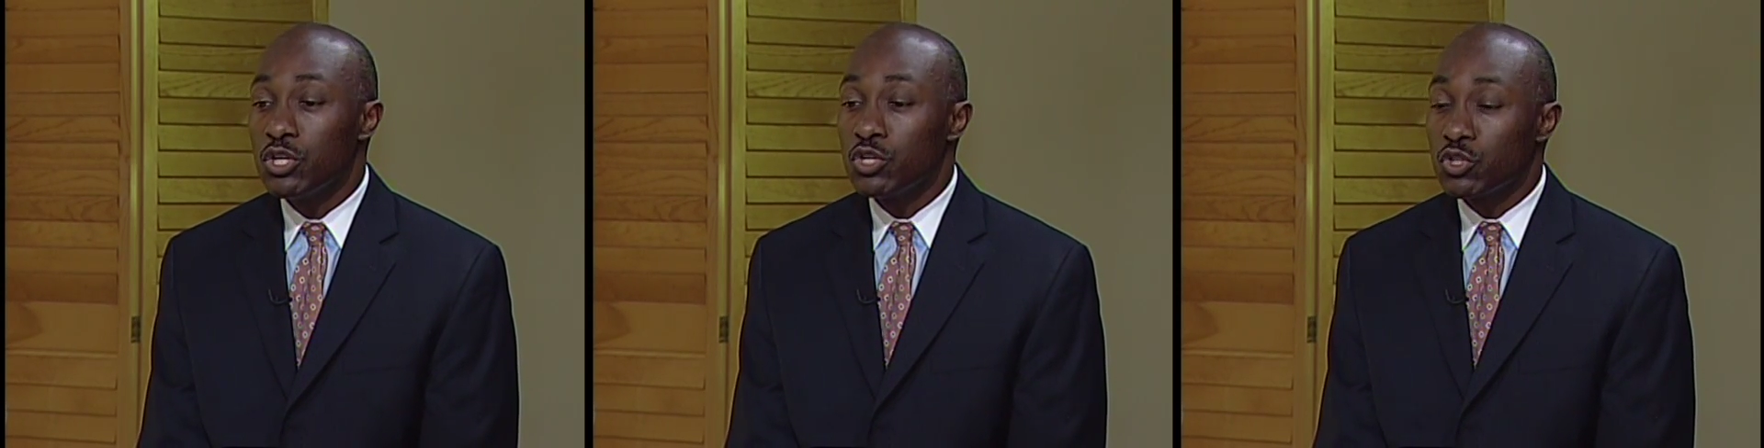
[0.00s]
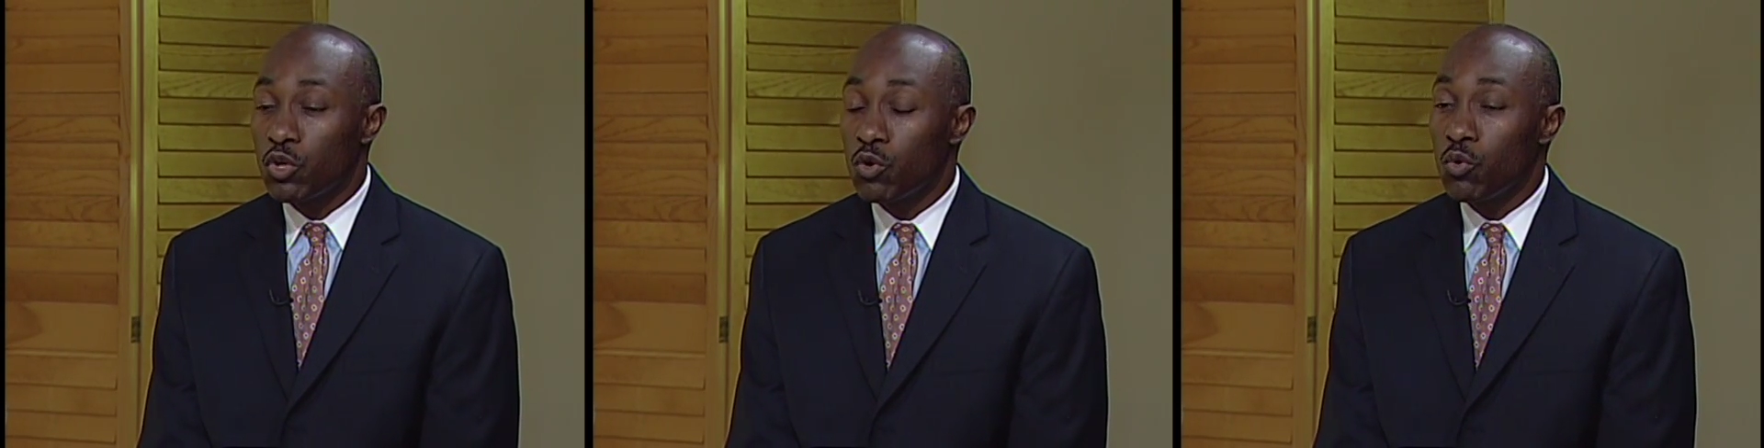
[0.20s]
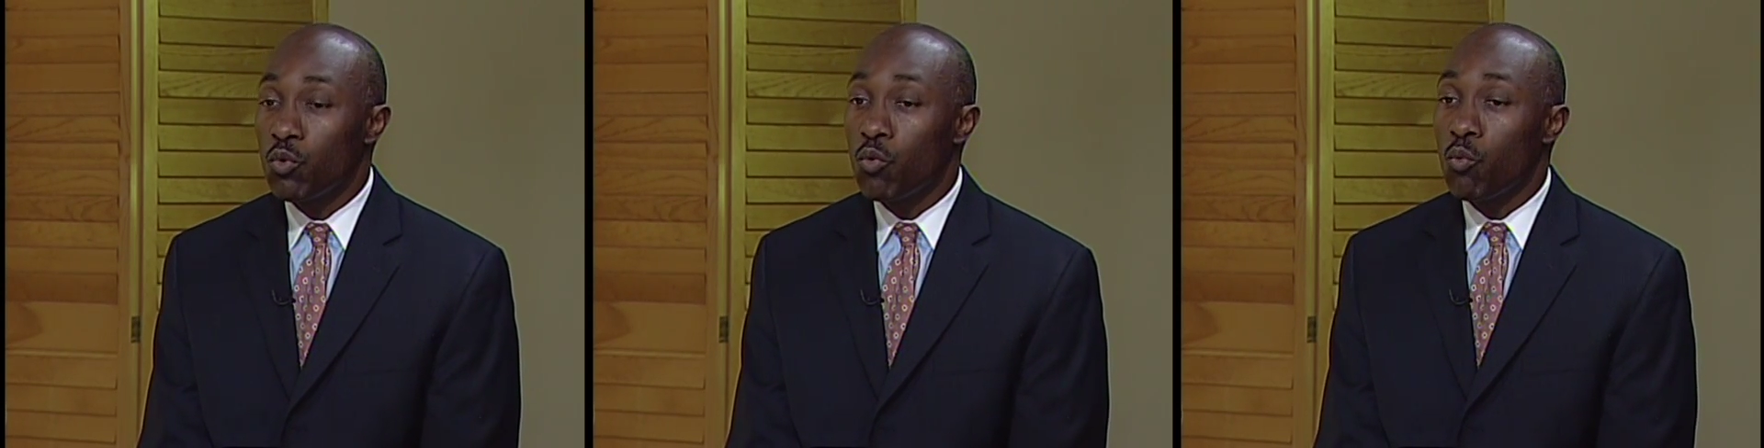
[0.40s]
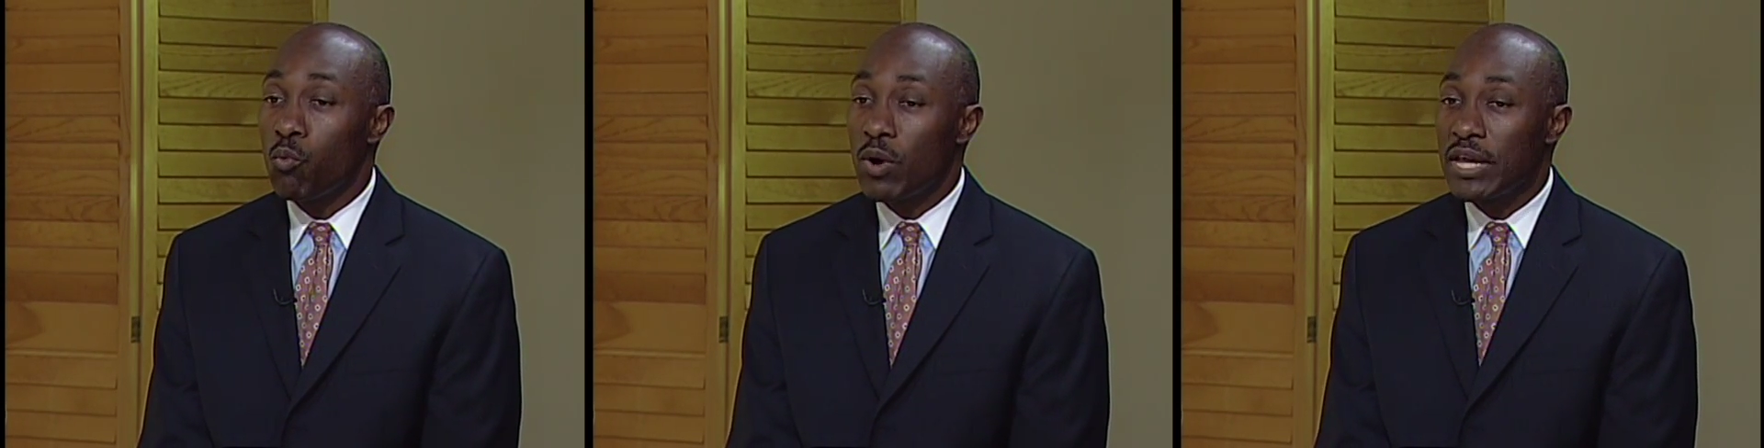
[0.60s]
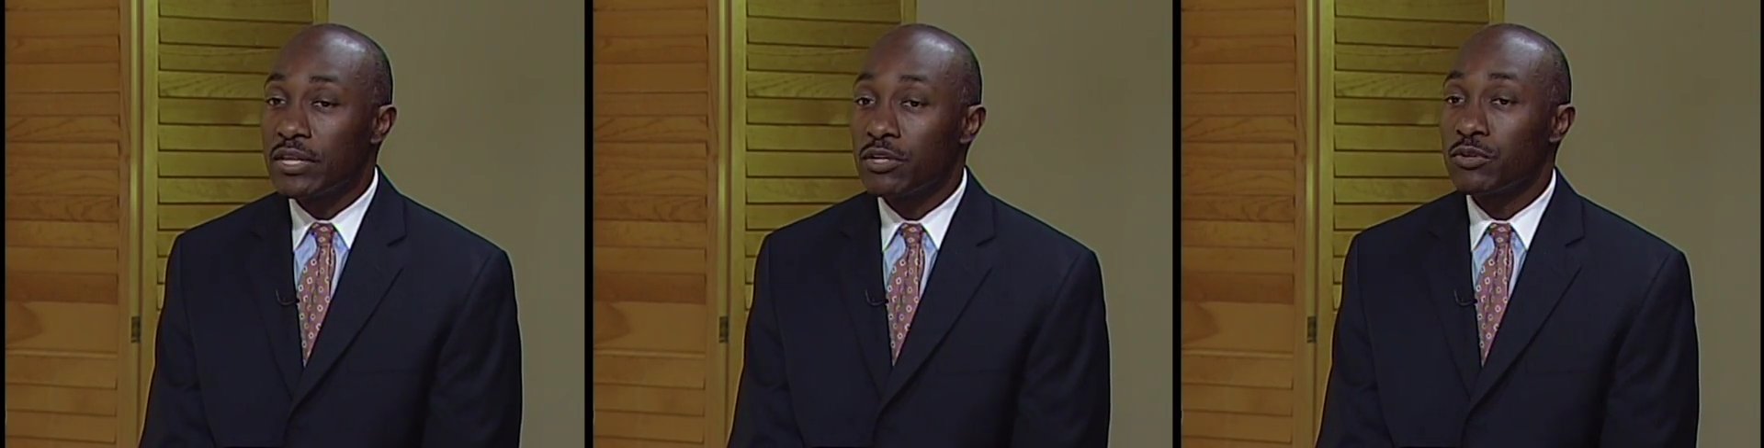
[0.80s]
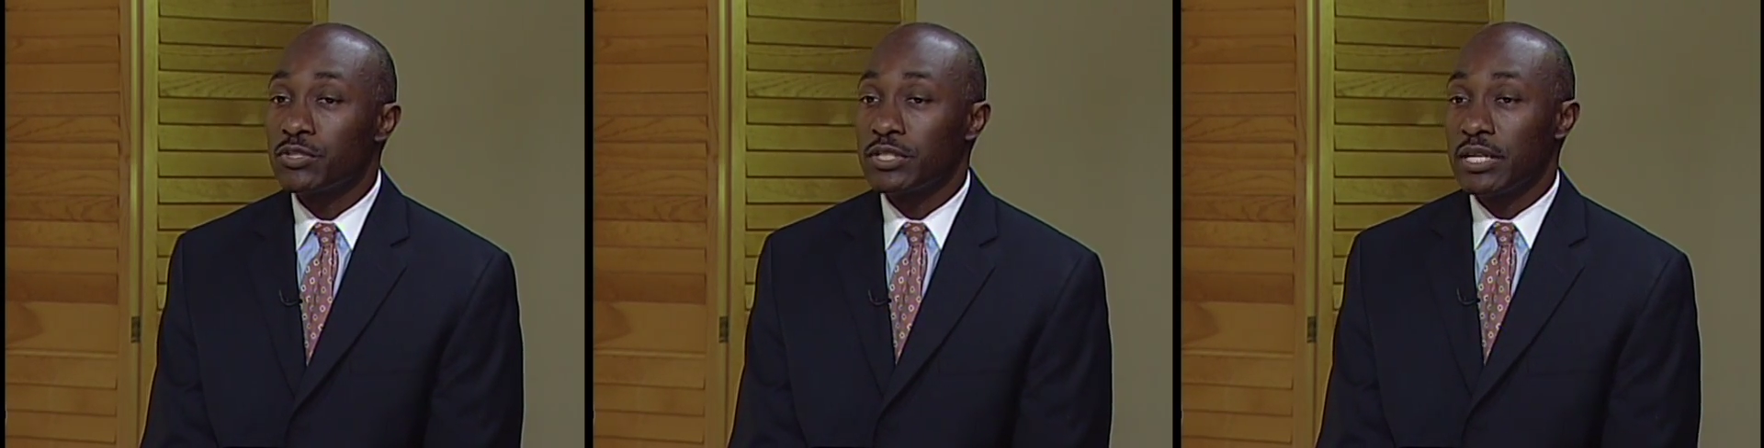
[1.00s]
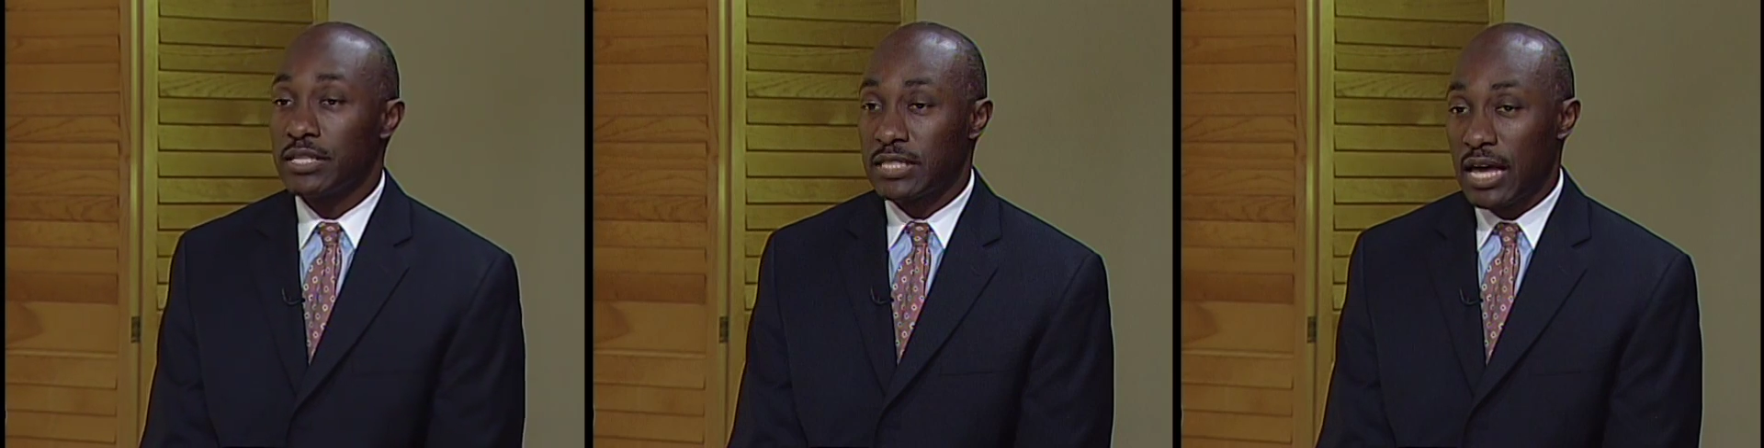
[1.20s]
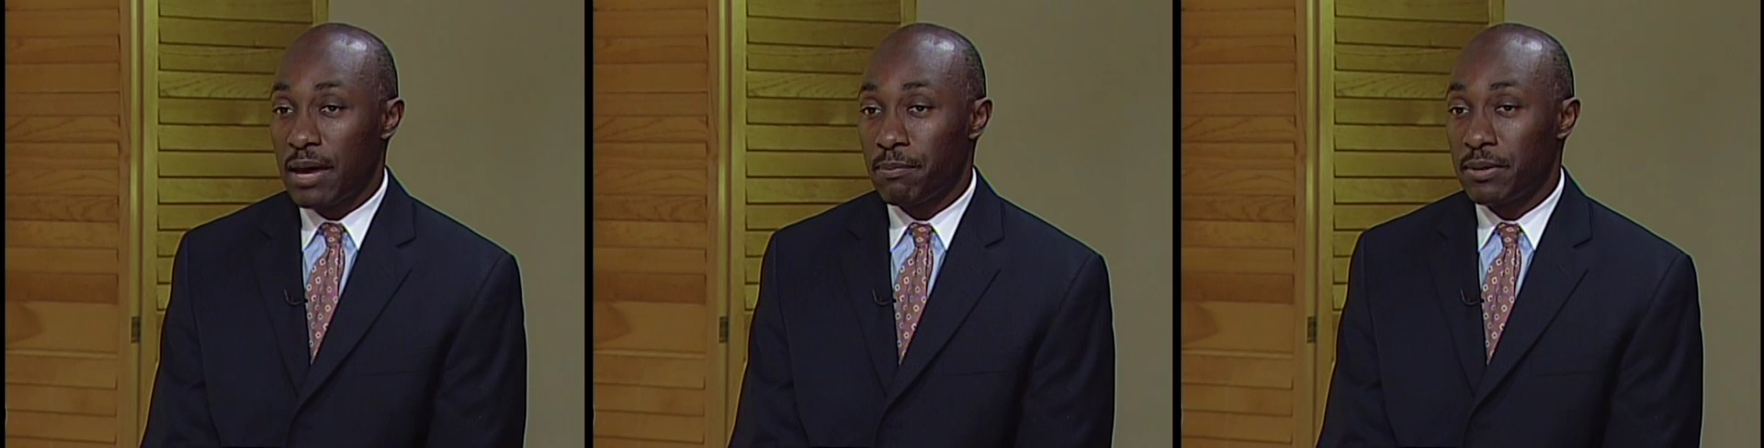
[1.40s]
So when those
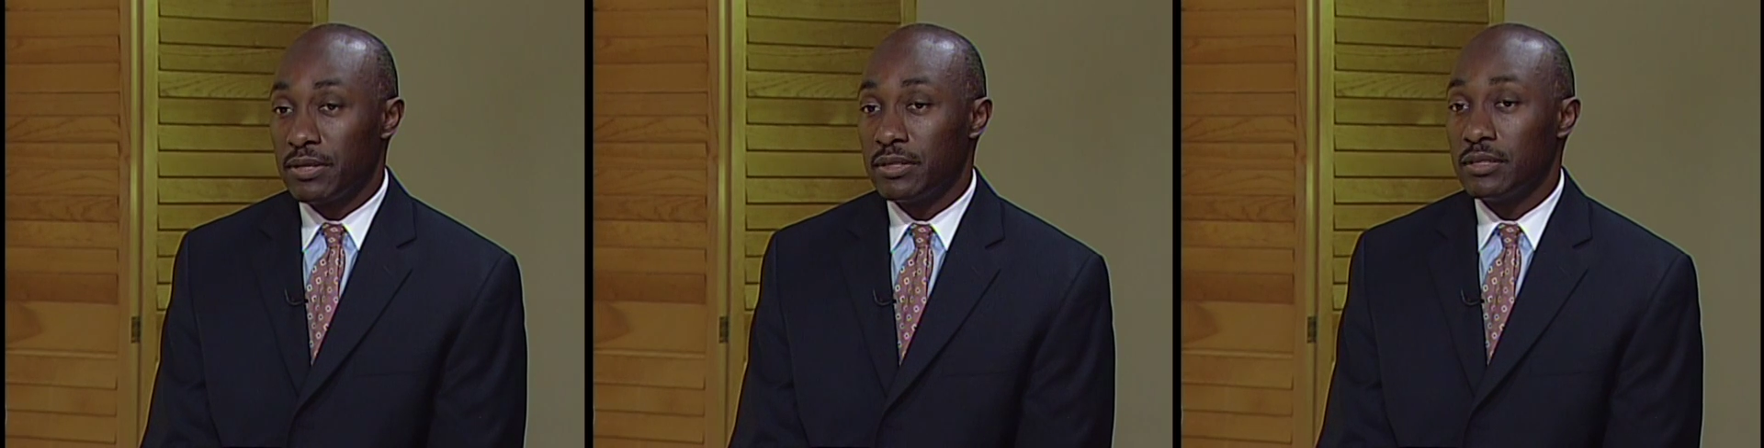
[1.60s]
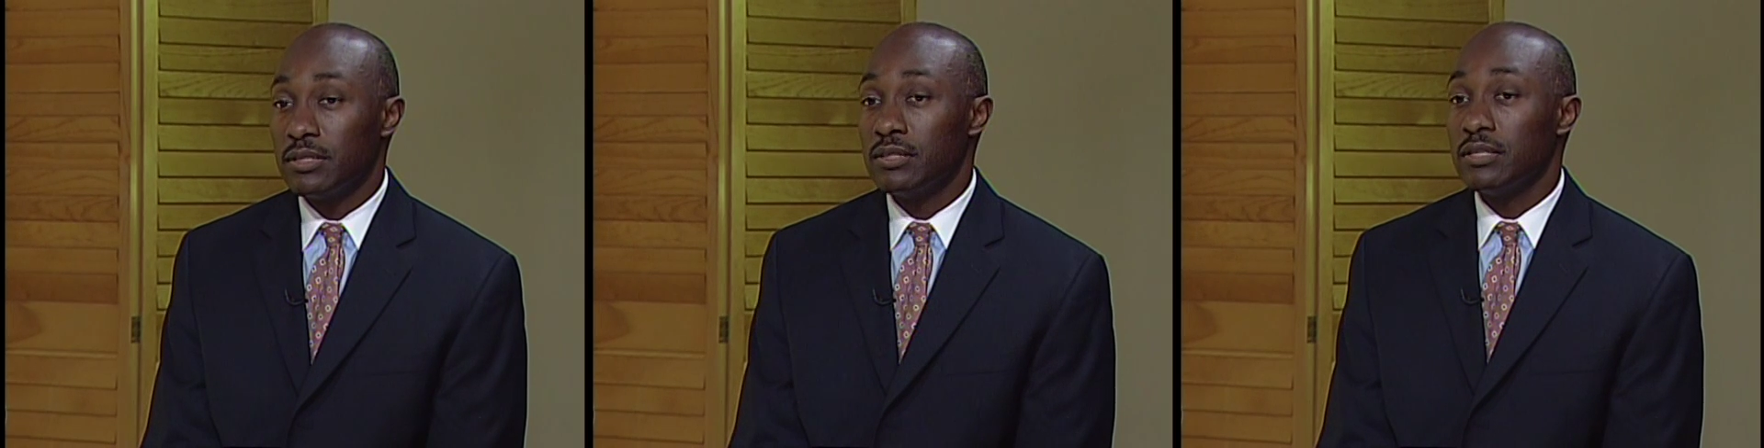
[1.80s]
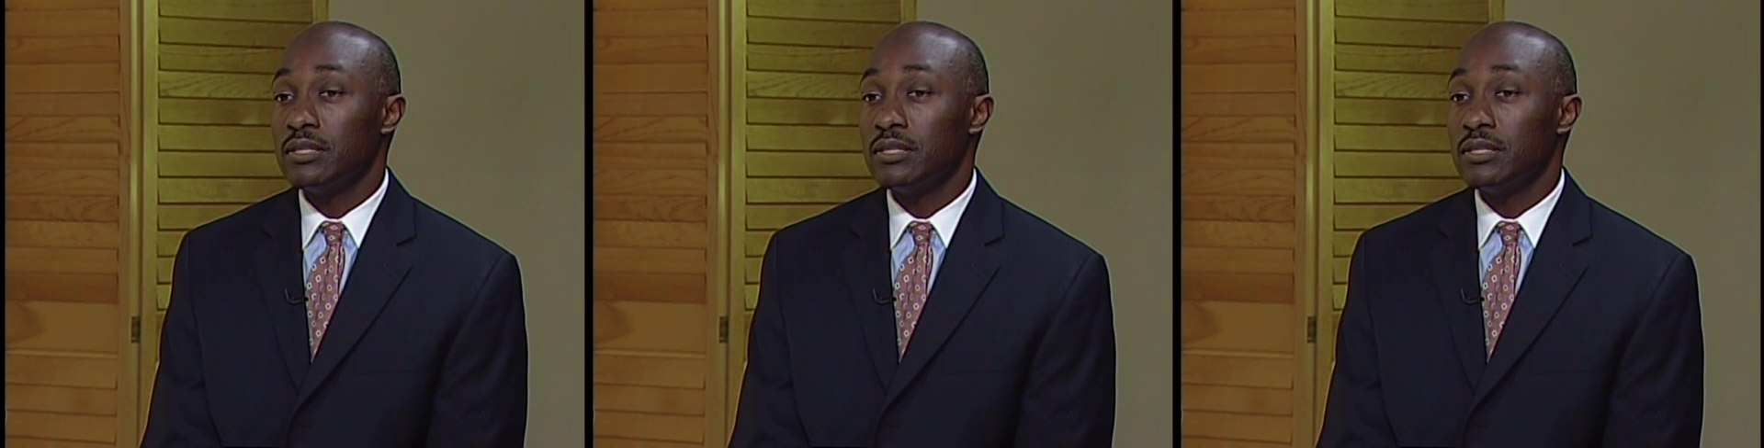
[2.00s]
things happen,